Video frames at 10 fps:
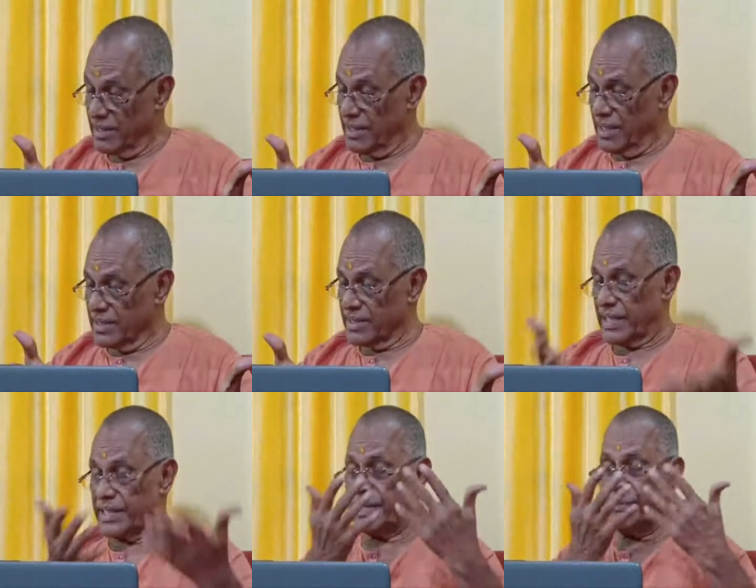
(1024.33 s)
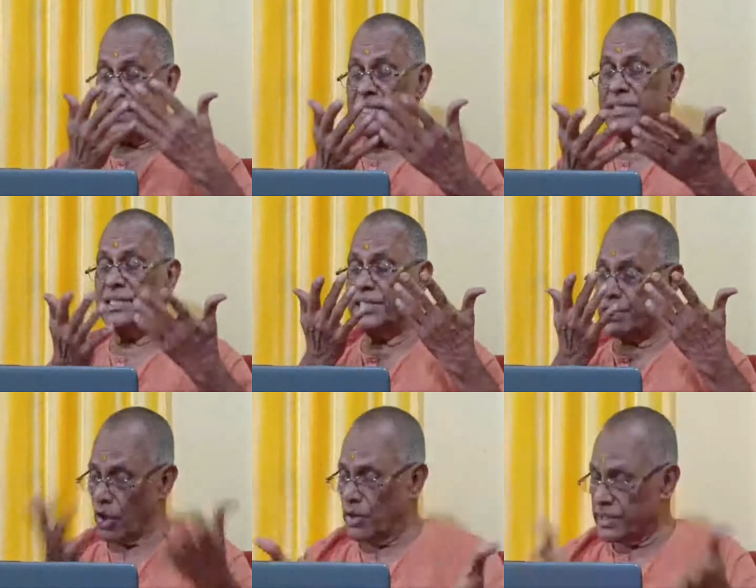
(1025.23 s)
The sense of agency is
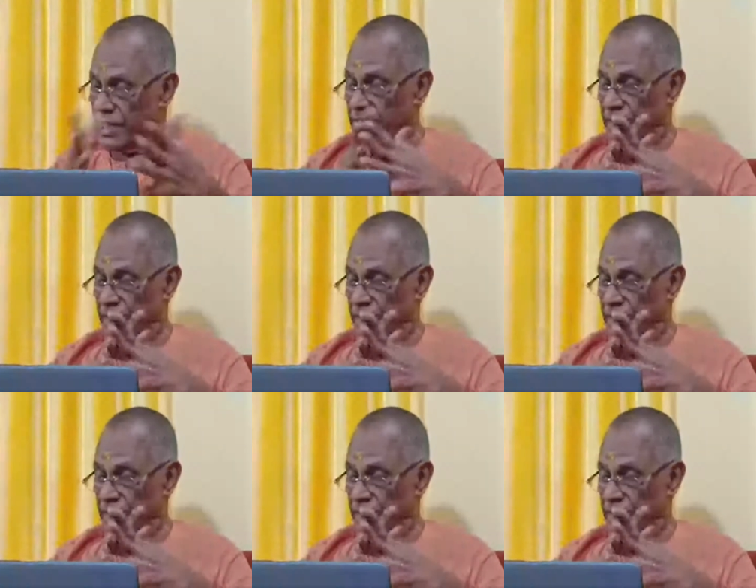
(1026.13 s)
not there.